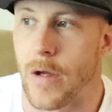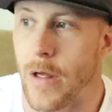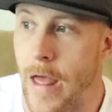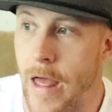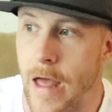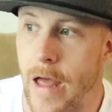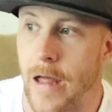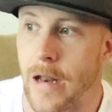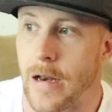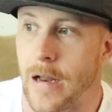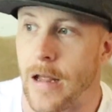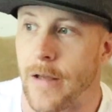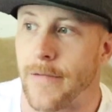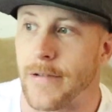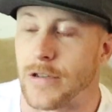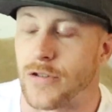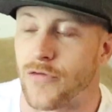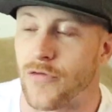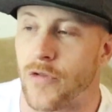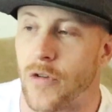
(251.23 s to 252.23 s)
And if
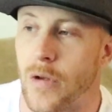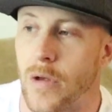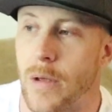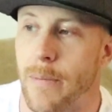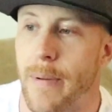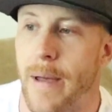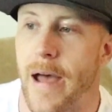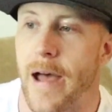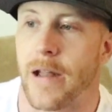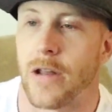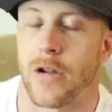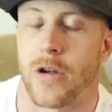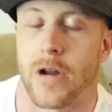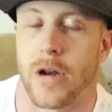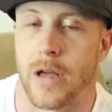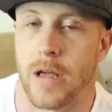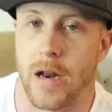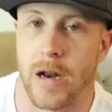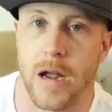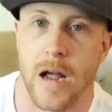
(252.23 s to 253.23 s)
it's really bad, you're
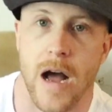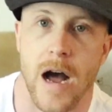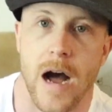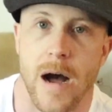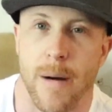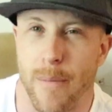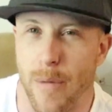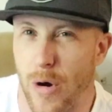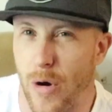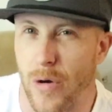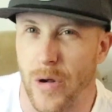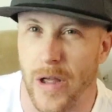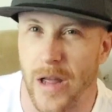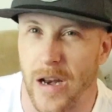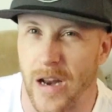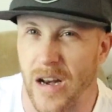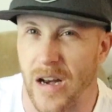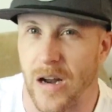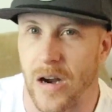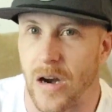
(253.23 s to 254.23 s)
going to get a cotton ball and
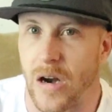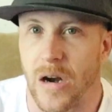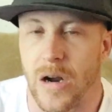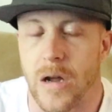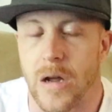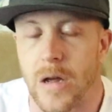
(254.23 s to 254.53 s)
get in there.